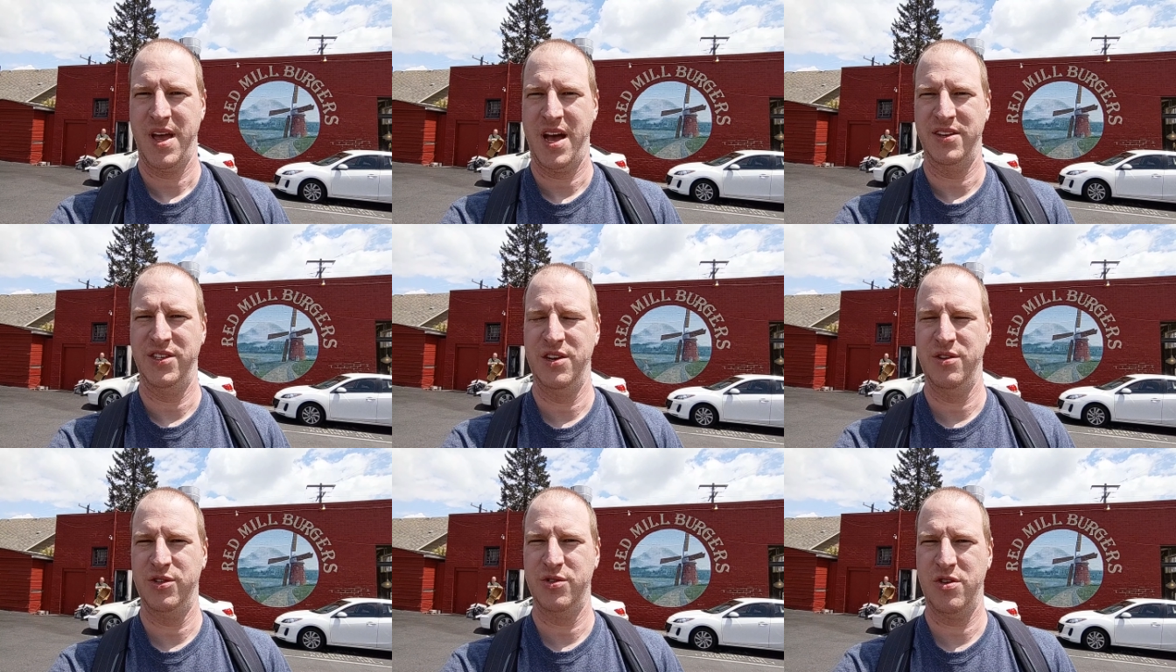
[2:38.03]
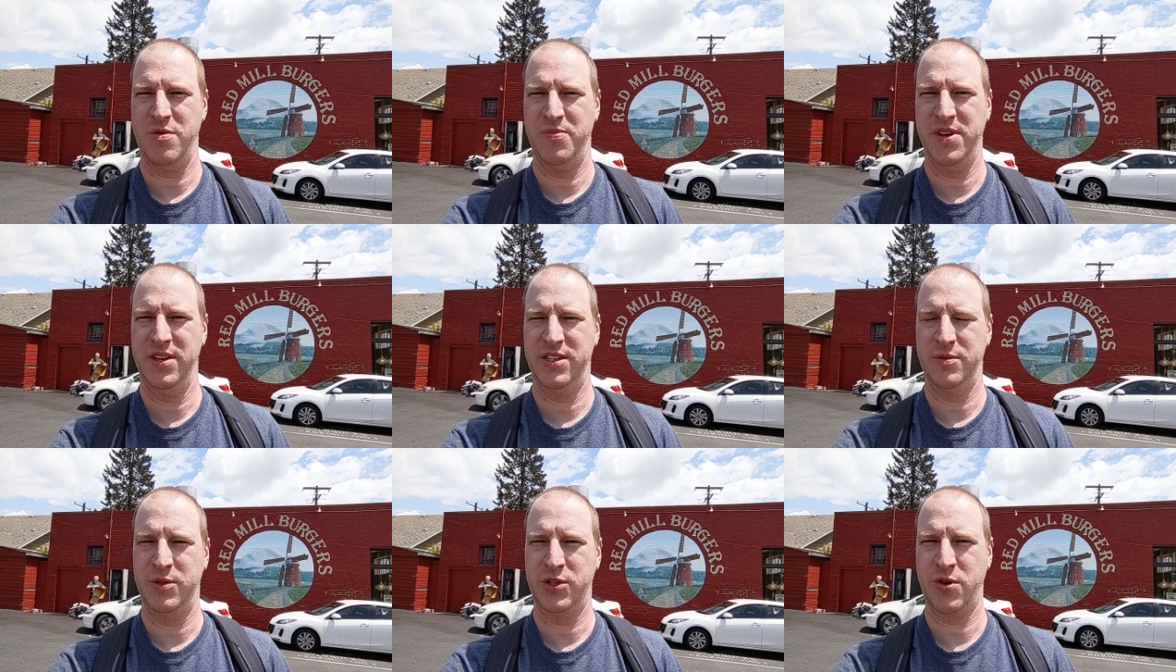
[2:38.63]
As usual,
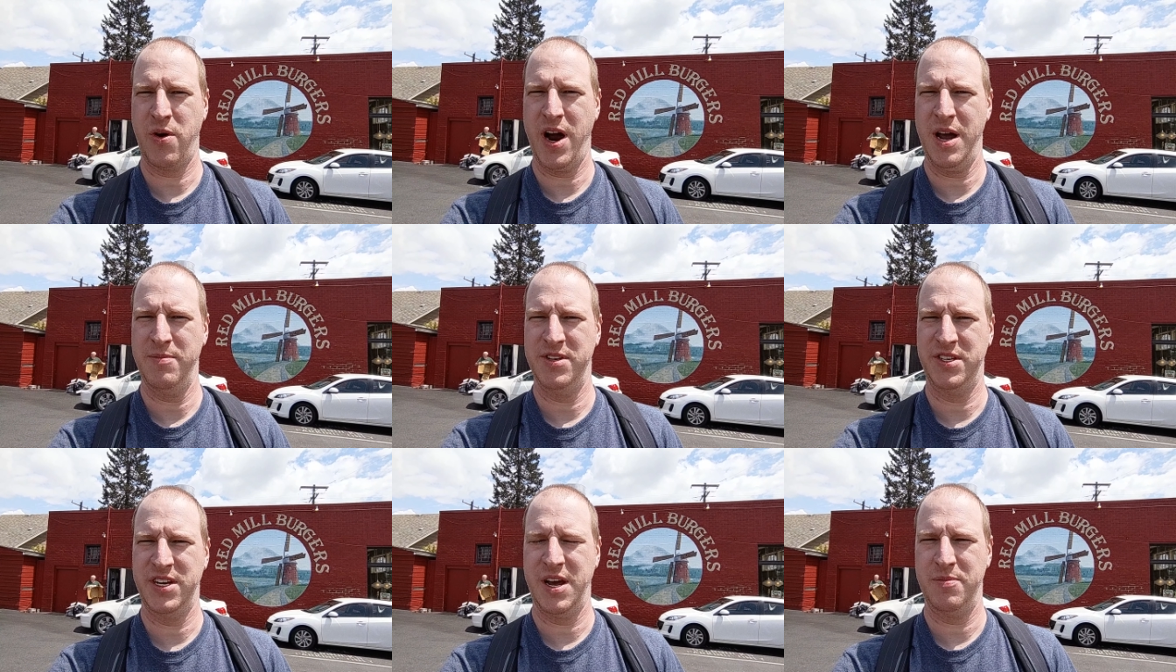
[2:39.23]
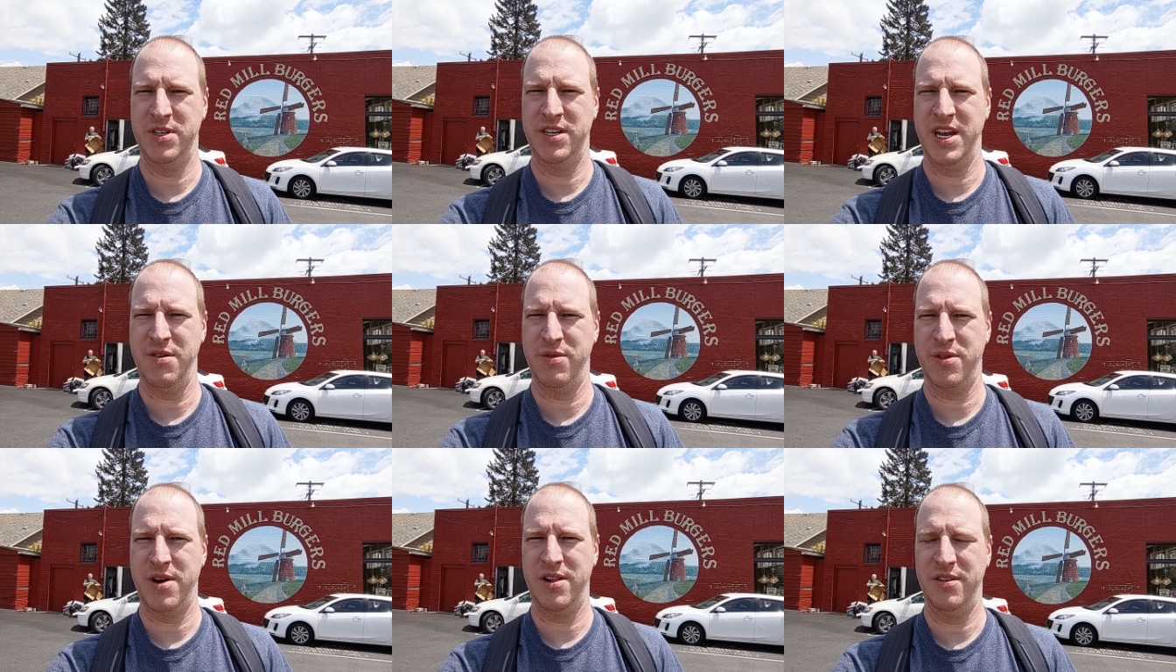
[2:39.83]
please subscribe to stay up to
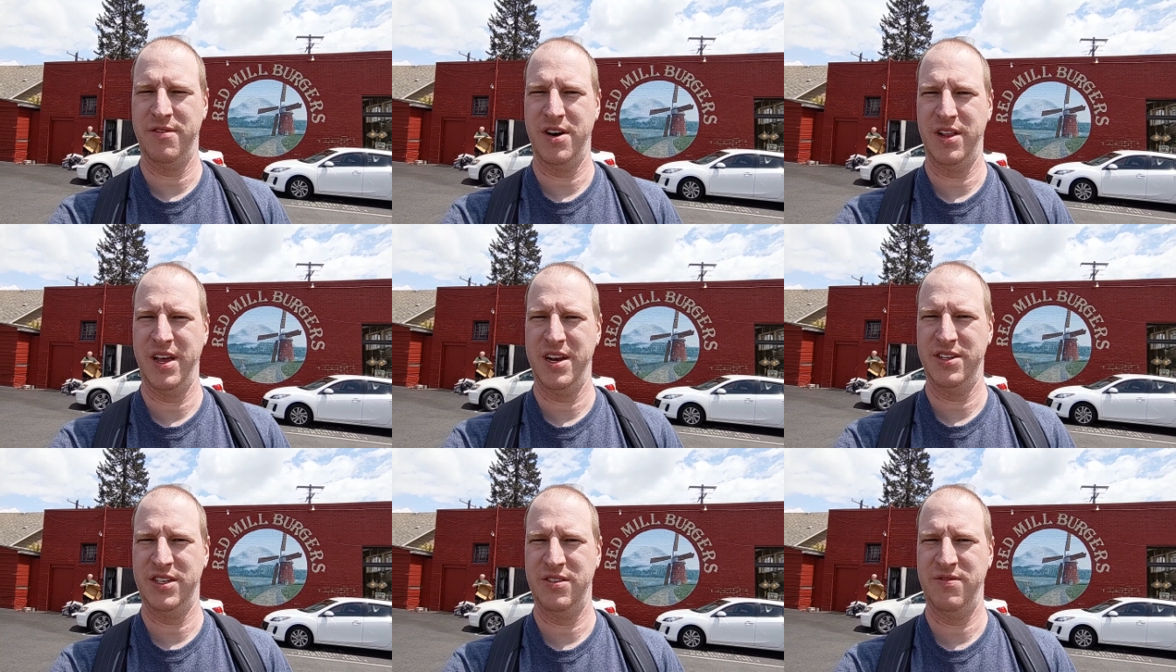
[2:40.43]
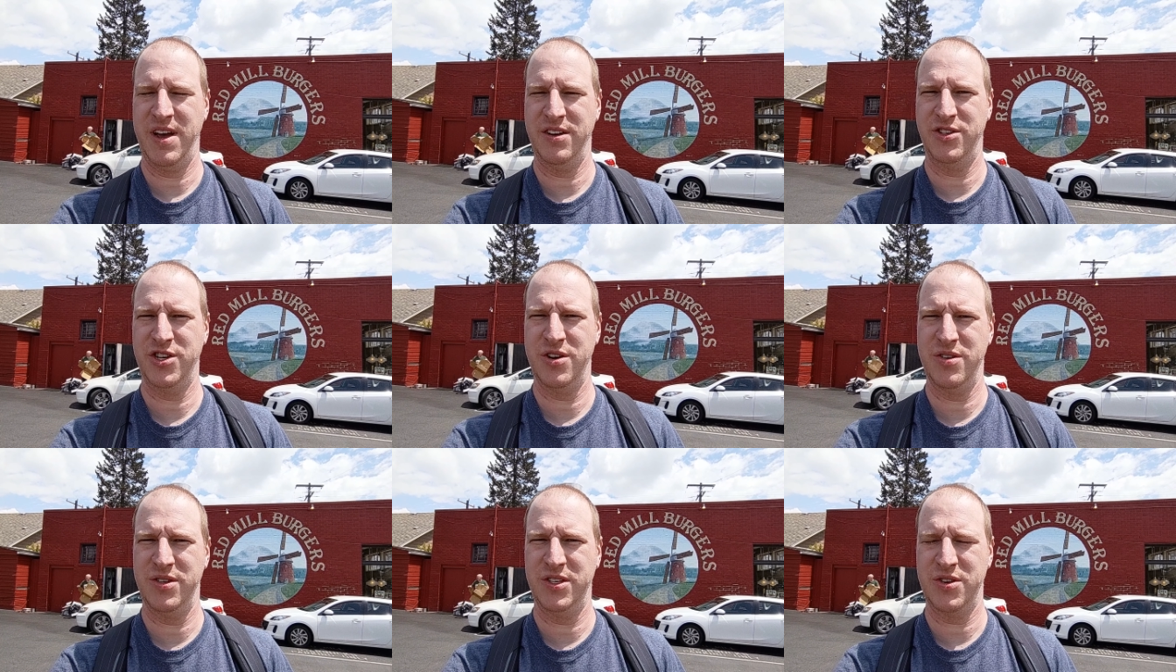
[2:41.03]
date with all of our latest
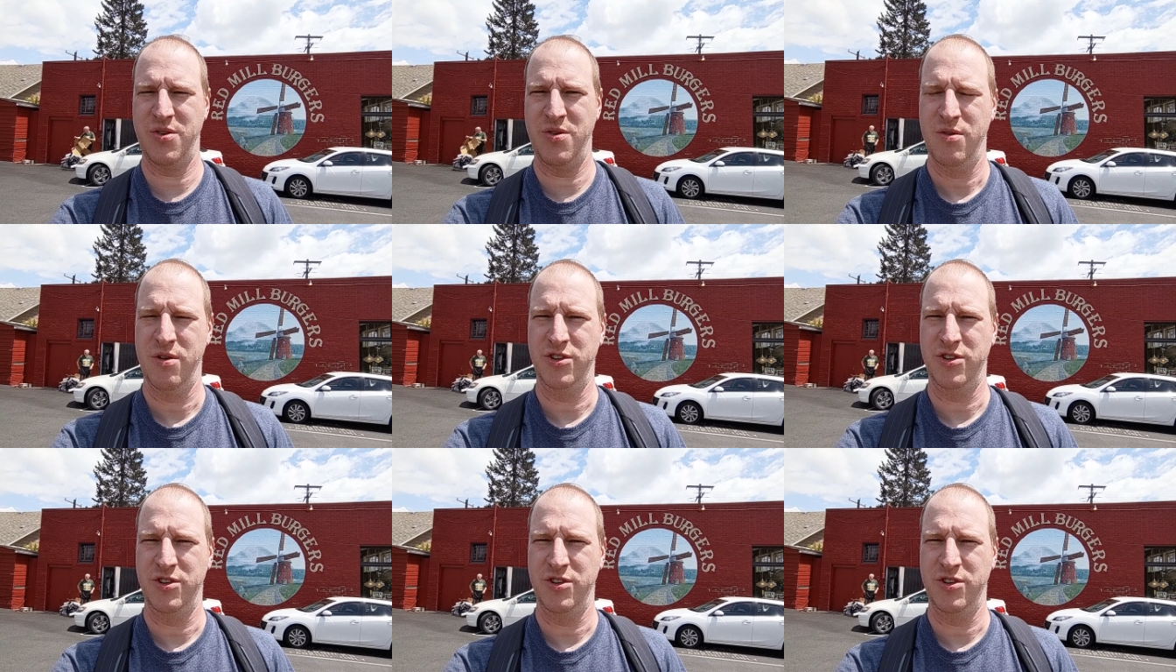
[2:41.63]
adventures